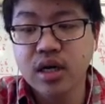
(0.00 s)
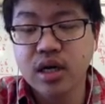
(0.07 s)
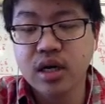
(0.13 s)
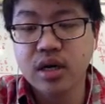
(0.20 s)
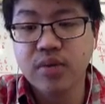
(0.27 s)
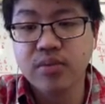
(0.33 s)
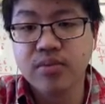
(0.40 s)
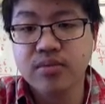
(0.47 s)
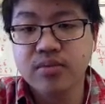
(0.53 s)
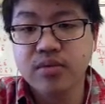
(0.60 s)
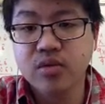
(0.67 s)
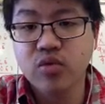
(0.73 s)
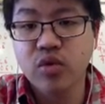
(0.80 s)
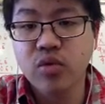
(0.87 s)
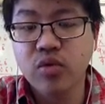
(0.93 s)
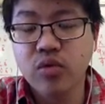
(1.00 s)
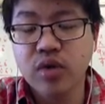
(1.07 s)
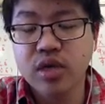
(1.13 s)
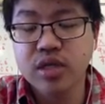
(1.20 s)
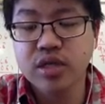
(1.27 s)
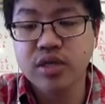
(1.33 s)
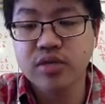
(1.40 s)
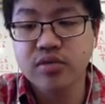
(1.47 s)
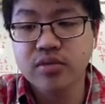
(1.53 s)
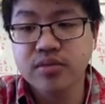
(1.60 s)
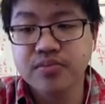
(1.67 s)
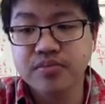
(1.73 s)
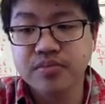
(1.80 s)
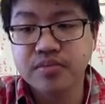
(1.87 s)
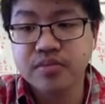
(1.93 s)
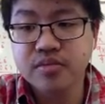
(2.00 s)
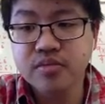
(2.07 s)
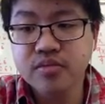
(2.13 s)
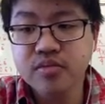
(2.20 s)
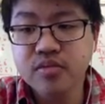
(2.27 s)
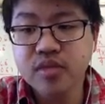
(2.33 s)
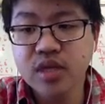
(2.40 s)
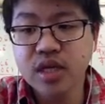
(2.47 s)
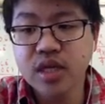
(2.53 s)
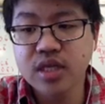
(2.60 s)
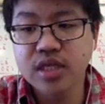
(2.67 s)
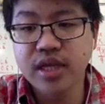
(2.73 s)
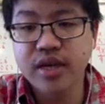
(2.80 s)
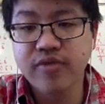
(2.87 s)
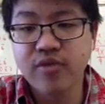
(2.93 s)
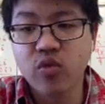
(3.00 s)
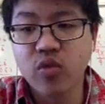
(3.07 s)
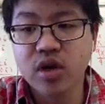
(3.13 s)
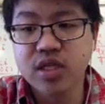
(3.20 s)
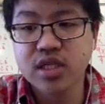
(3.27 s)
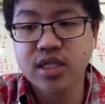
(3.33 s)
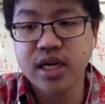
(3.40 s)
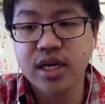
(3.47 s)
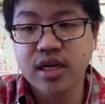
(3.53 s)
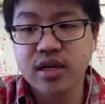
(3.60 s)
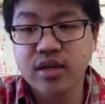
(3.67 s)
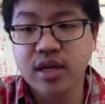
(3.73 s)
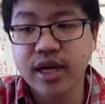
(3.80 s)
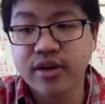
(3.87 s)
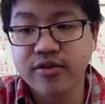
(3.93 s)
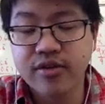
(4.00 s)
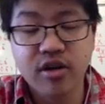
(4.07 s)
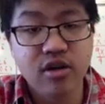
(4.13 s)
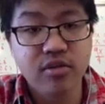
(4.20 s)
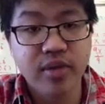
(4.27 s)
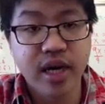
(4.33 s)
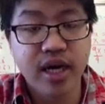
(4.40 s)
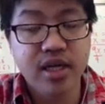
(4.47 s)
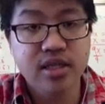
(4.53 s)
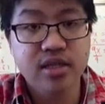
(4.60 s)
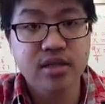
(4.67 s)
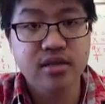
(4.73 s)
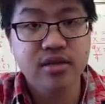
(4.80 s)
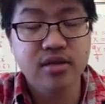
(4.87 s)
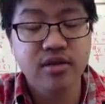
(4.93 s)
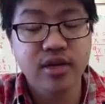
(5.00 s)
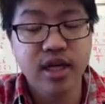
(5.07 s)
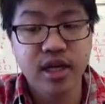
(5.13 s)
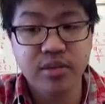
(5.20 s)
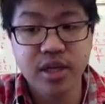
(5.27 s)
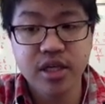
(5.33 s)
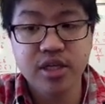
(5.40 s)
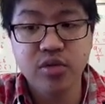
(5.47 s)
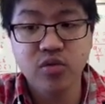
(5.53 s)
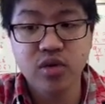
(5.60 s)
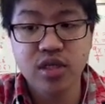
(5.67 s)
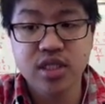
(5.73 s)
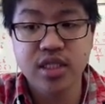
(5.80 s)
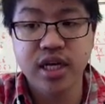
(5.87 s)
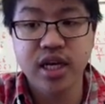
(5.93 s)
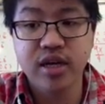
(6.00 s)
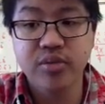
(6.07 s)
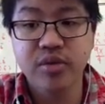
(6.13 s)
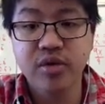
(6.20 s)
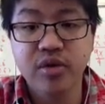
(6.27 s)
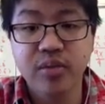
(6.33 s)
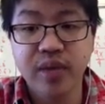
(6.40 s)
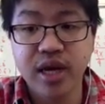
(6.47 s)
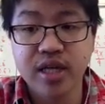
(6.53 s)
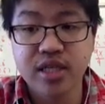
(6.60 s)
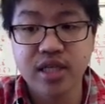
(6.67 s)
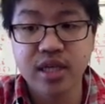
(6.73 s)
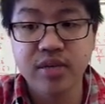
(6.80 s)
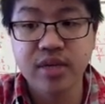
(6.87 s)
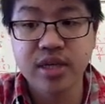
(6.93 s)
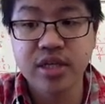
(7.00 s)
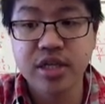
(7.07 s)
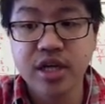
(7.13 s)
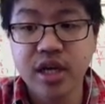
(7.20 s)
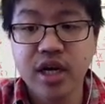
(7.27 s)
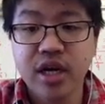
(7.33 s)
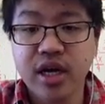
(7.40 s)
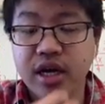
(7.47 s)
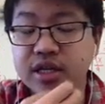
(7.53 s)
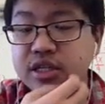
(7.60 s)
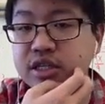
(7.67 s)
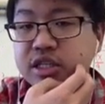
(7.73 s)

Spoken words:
what we want to do is have one static light fog pass image, one static beauty pass image, and